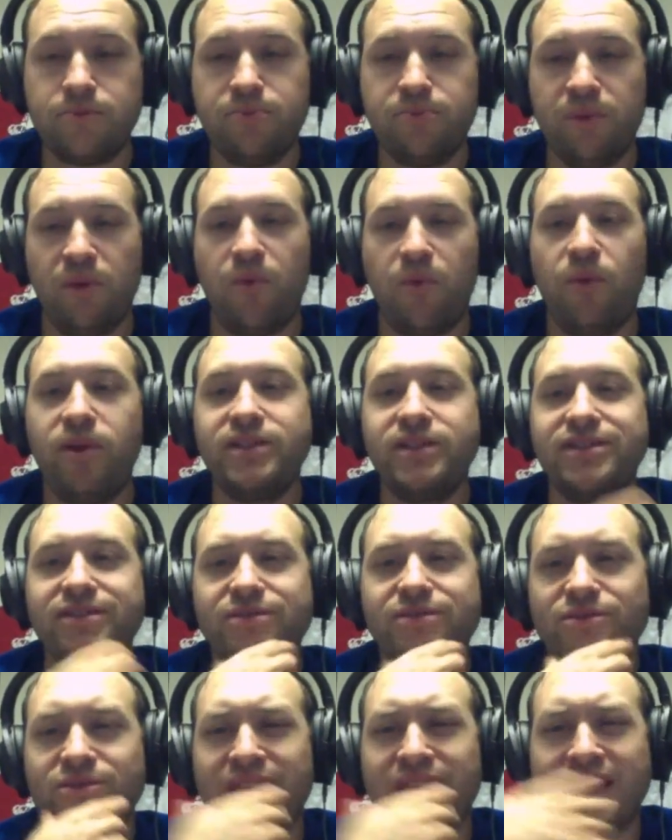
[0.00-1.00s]
But what
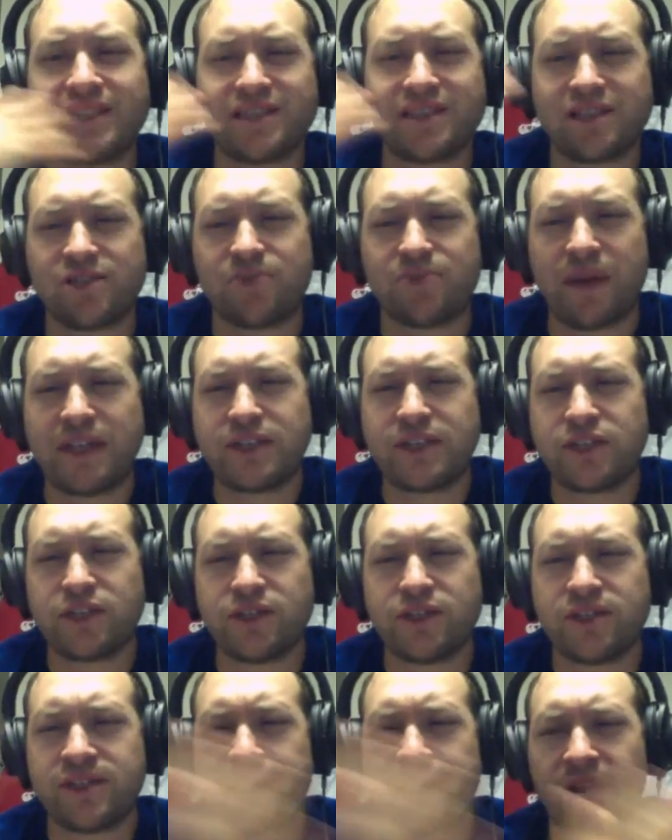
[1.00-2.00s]
do
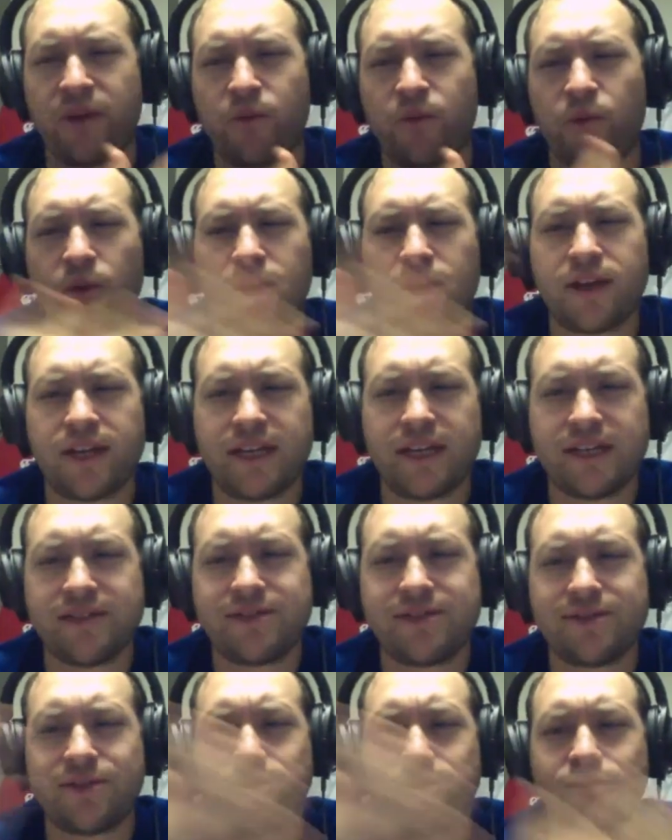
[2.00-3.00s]
suspensions work
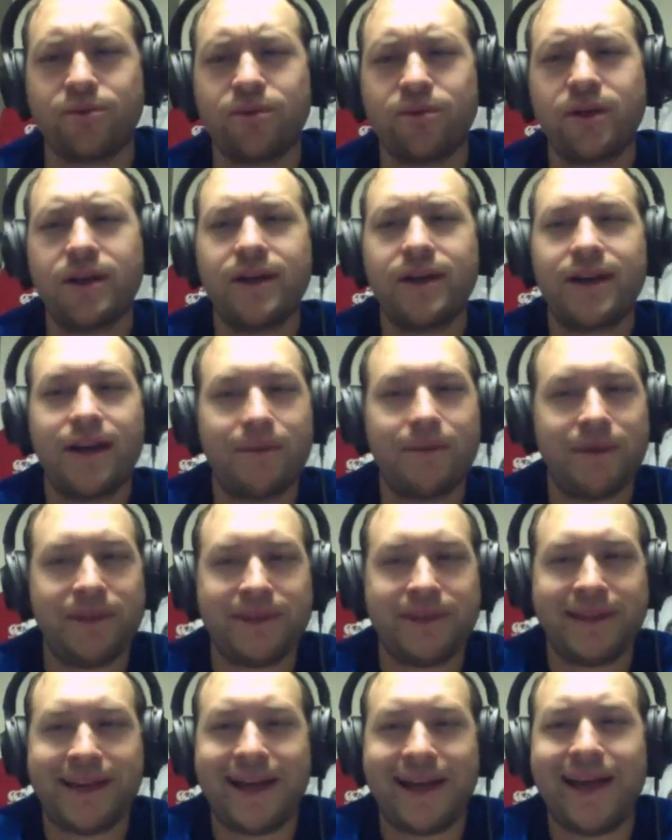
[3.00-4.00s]
into?
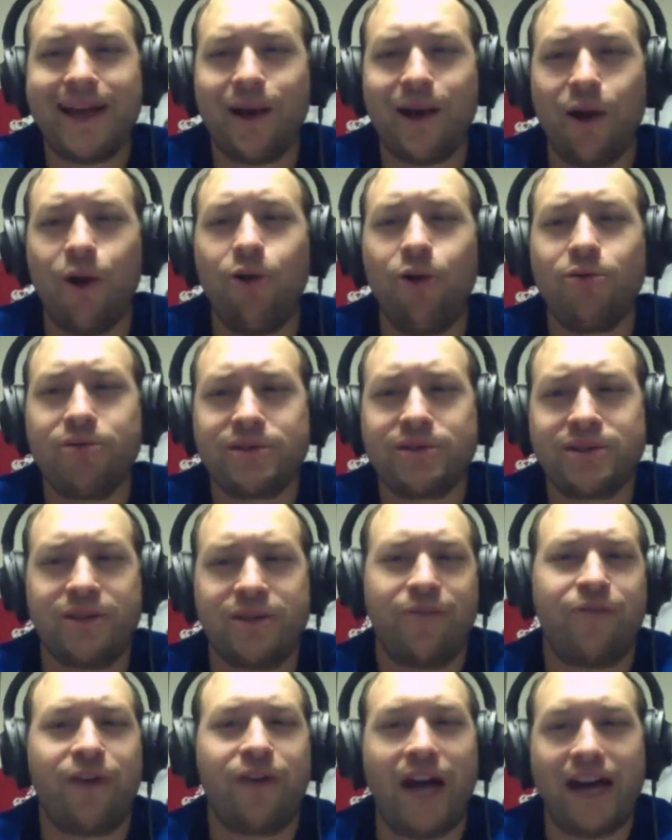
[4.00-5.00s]
The guy owns the
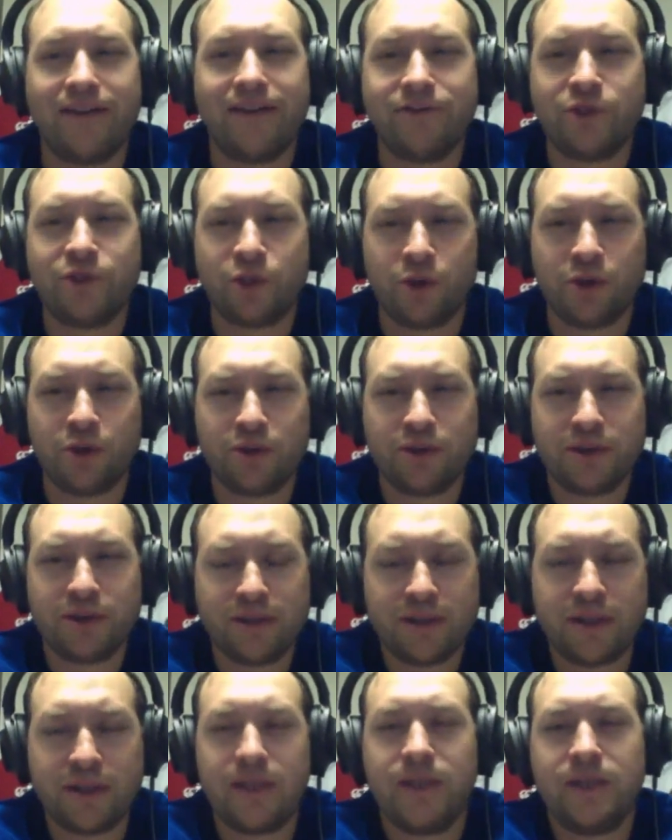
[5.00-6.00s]
5 shirt,
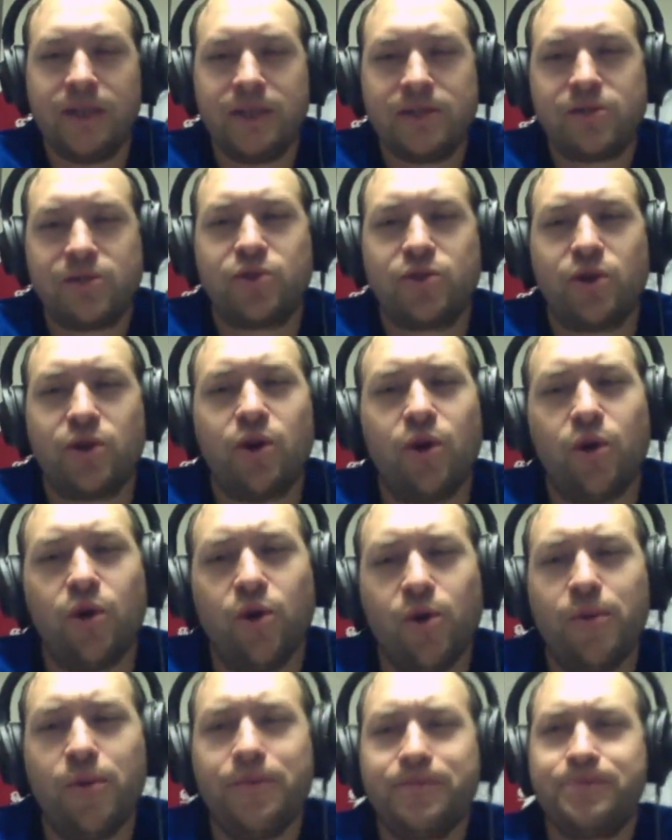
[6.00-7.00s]

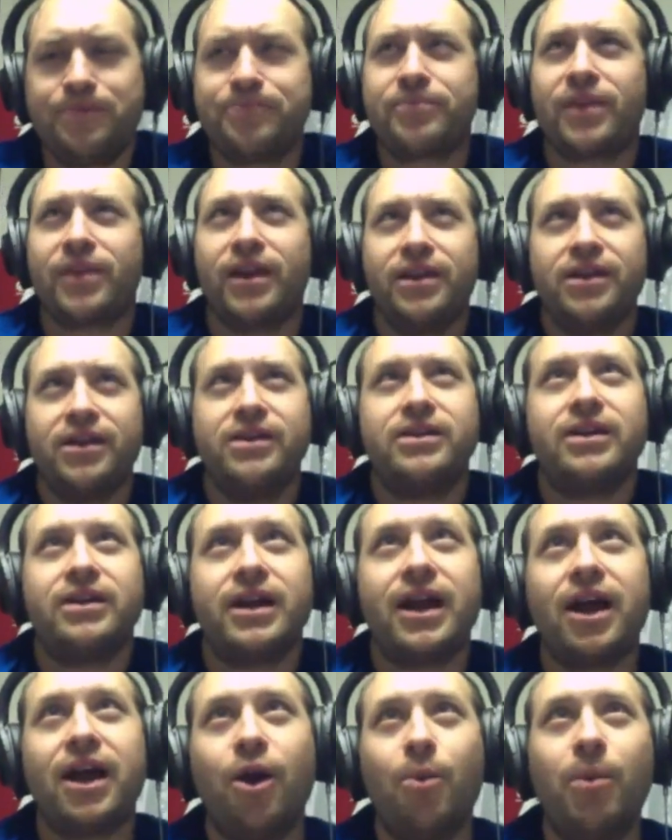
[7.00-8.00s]
so
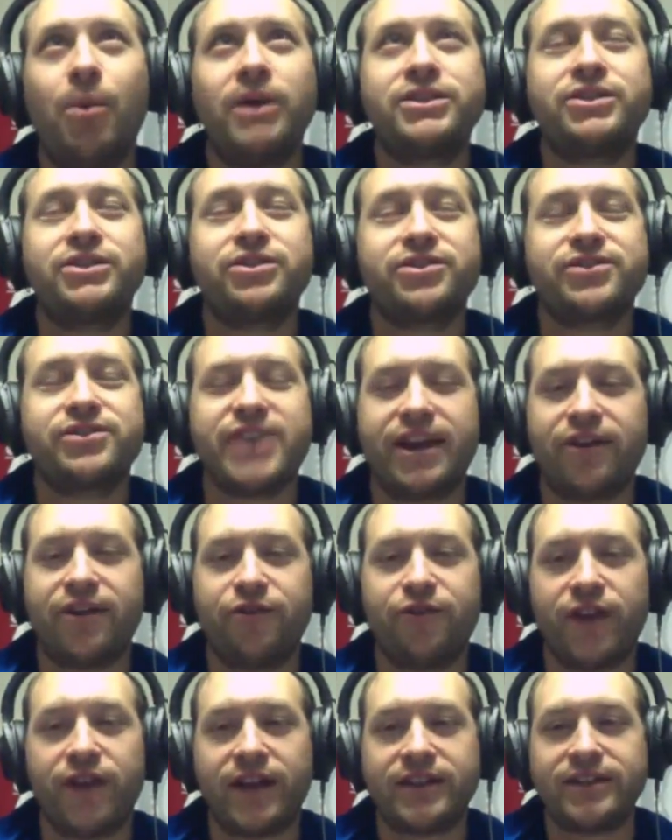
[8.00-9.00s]
how much does that
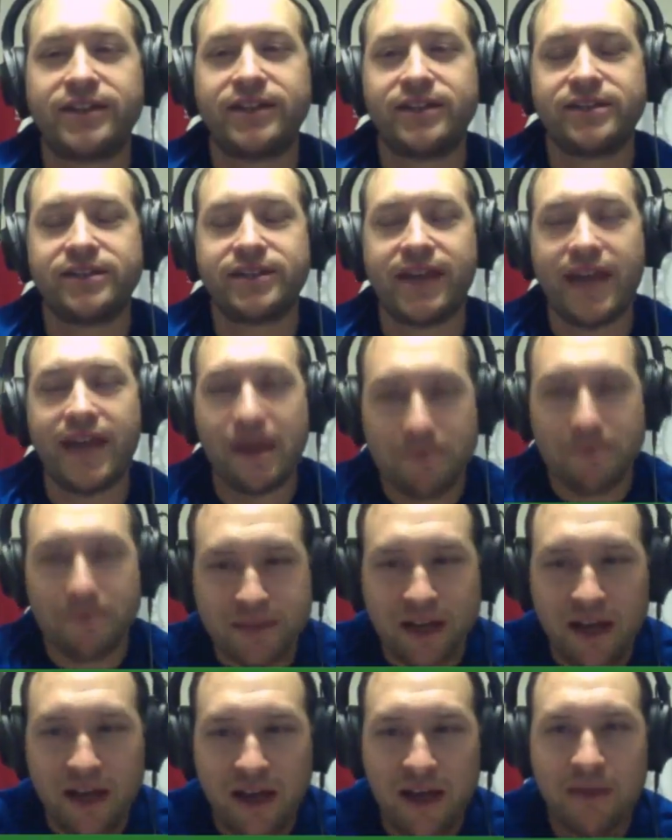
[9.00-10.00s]
affect his camp
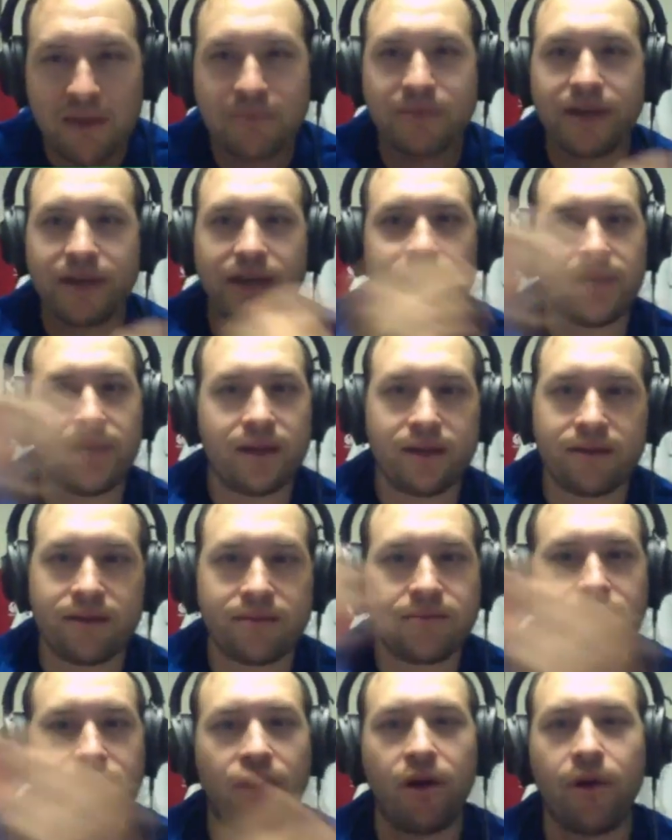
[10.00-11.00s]
time
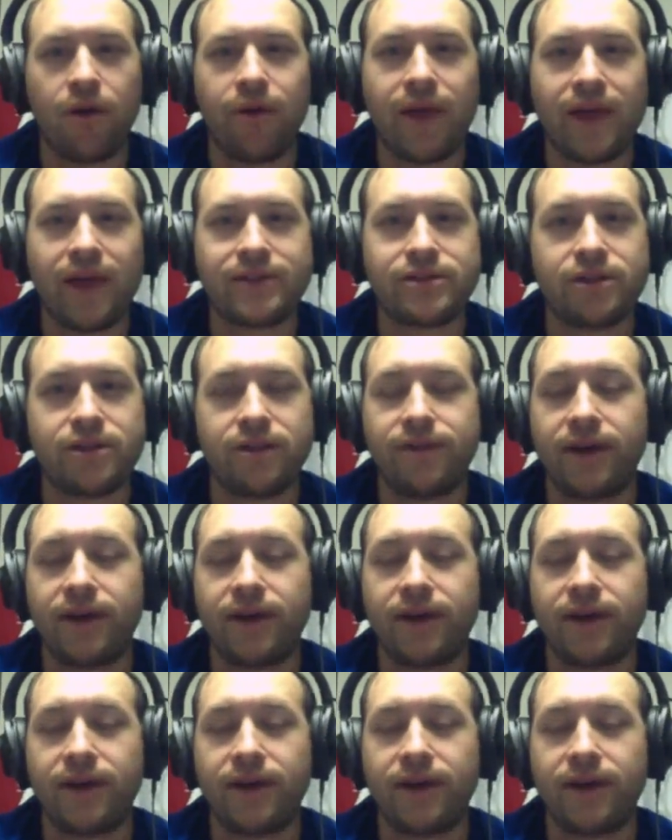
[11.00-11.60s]
and all that stuff?